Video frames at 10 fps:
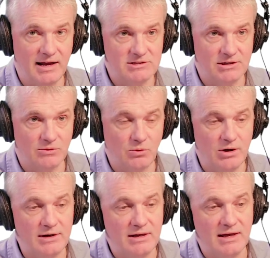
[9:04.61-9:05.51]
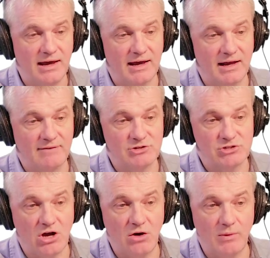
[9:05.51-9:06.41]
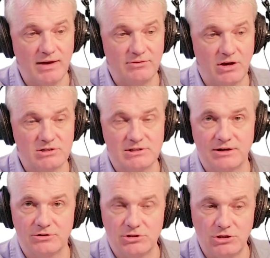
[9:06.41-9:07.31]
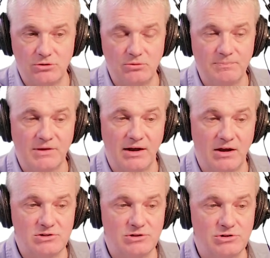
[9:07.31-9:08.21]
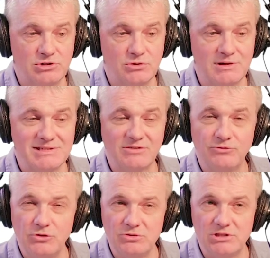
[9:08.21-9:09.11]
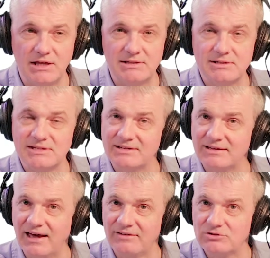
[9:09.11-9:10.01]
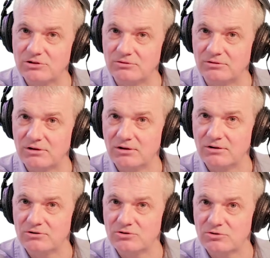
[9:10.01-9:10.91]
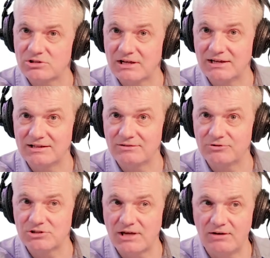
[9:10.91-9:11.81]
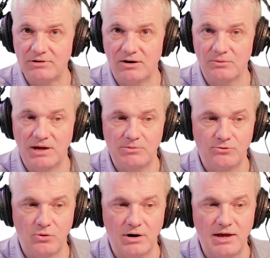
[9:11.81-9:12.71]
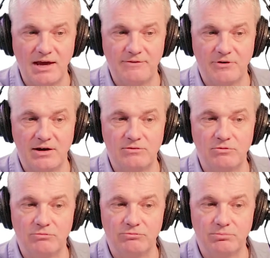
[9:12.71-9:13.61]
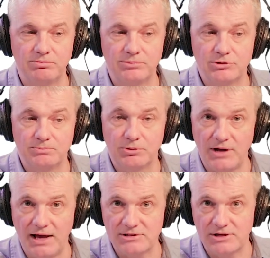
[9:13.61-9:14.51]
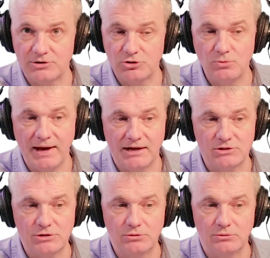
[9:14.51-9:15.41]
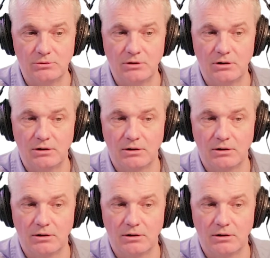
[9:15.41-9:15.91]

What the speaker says: oscillator 1, and I have a saw wave in oscillator 2, and oscillator 2 is a few cents out of tune. So it's getting a different sound now than we had before. If I put oscillator 2 back in tune,